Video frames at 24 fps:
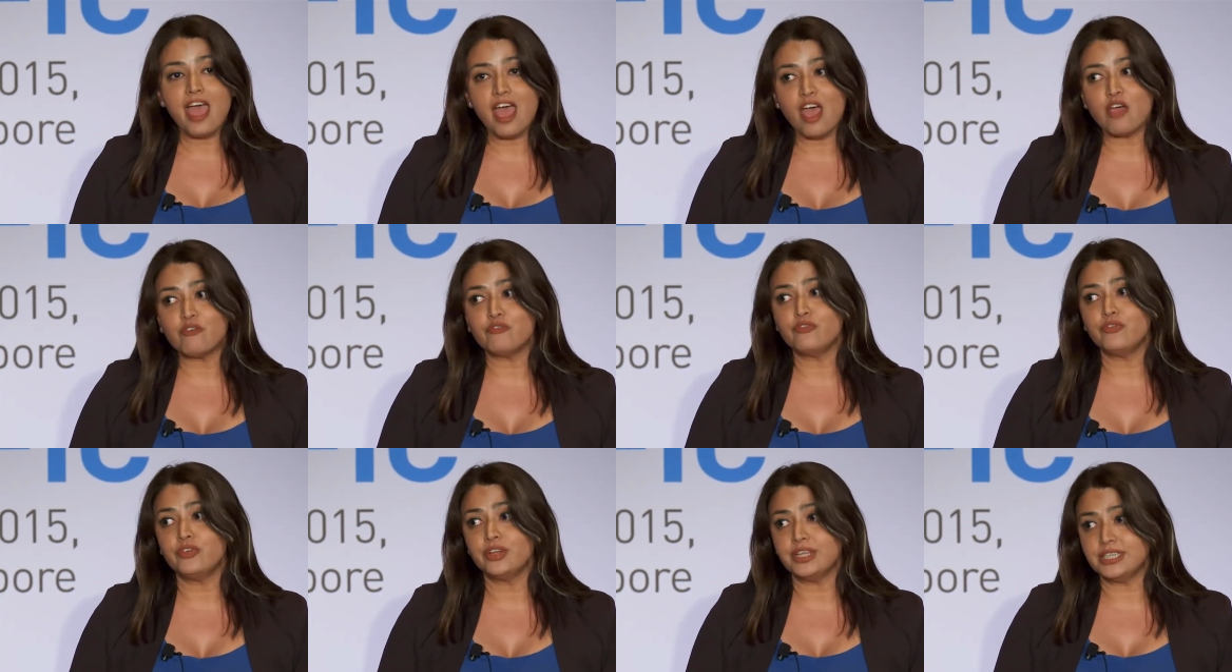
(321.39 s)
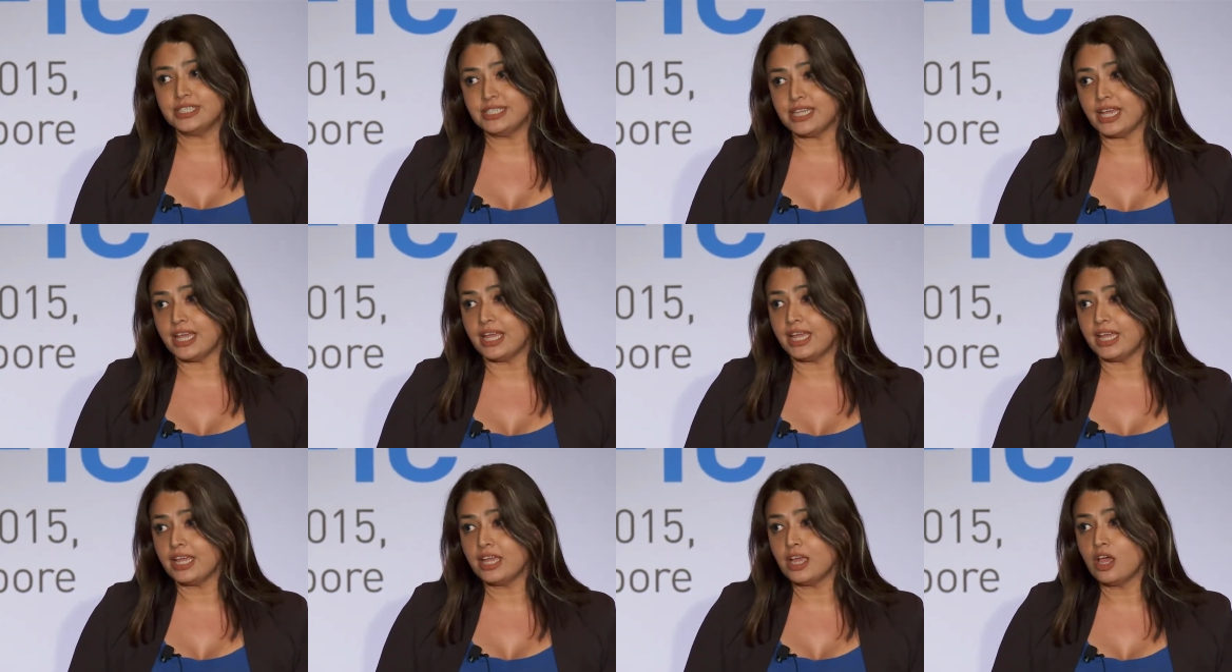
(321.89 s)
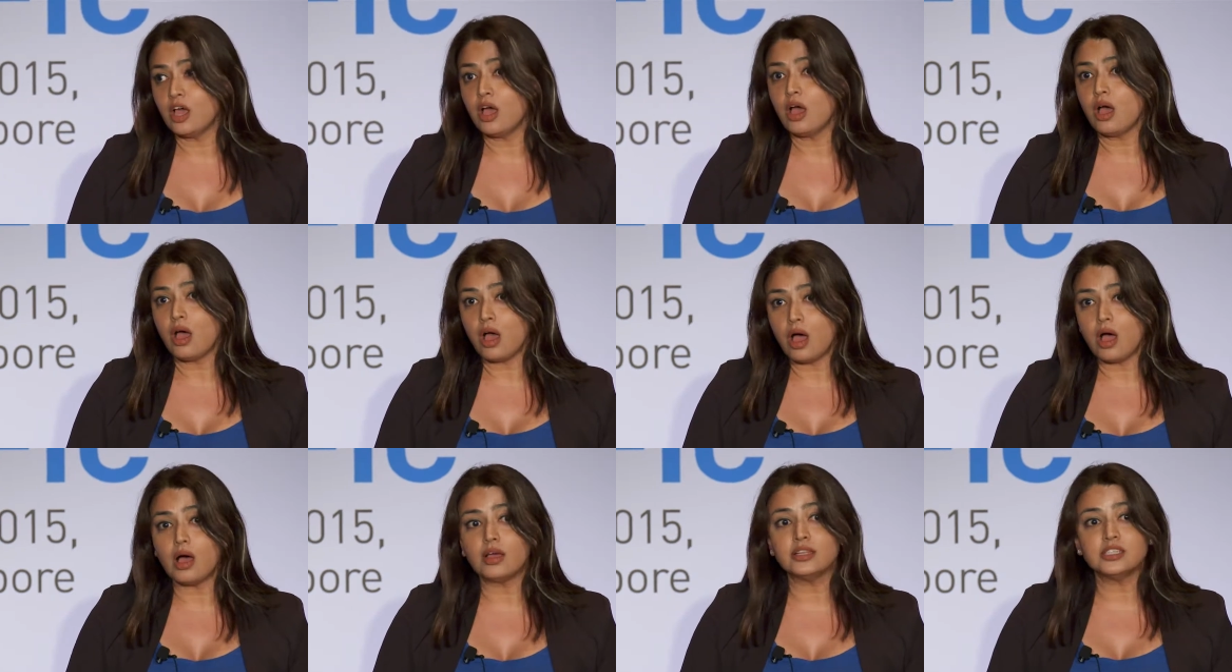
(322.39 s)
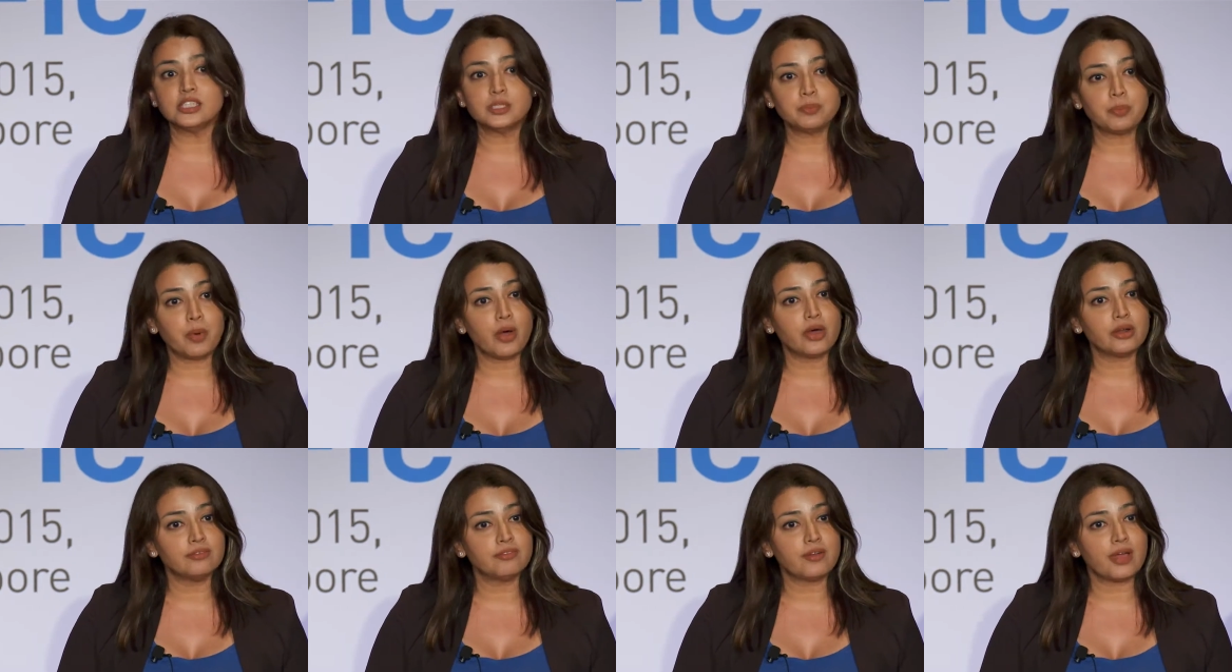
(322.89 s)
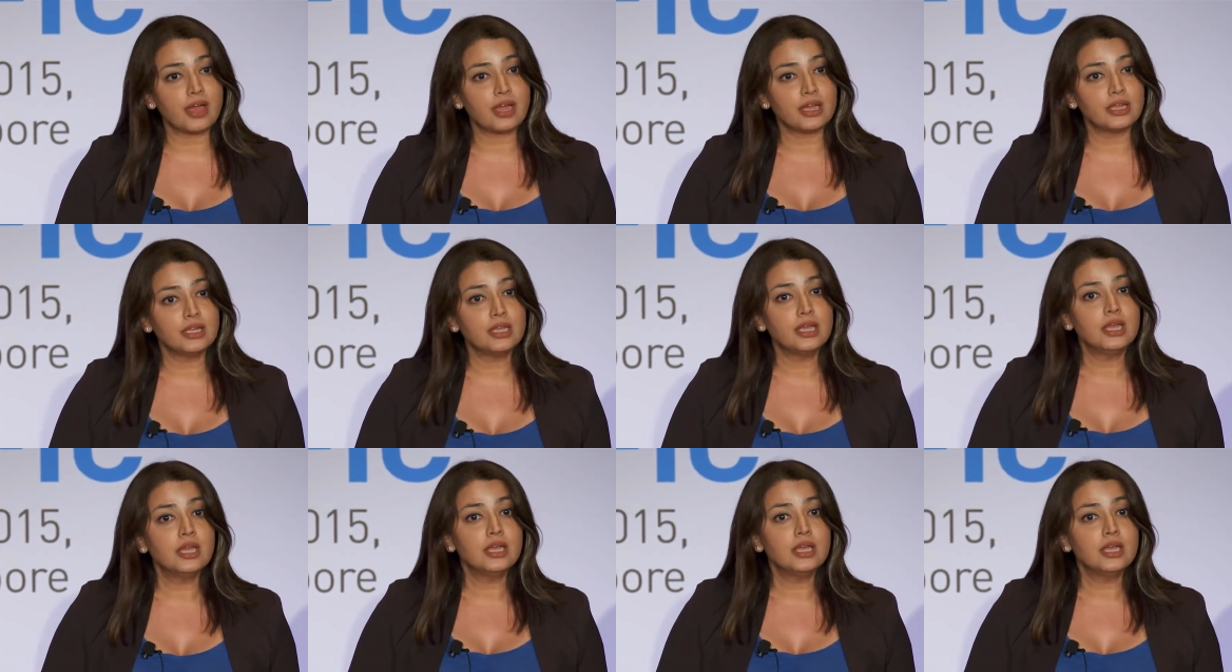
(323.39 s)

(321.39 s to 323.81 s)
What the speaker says: every day on Spotify.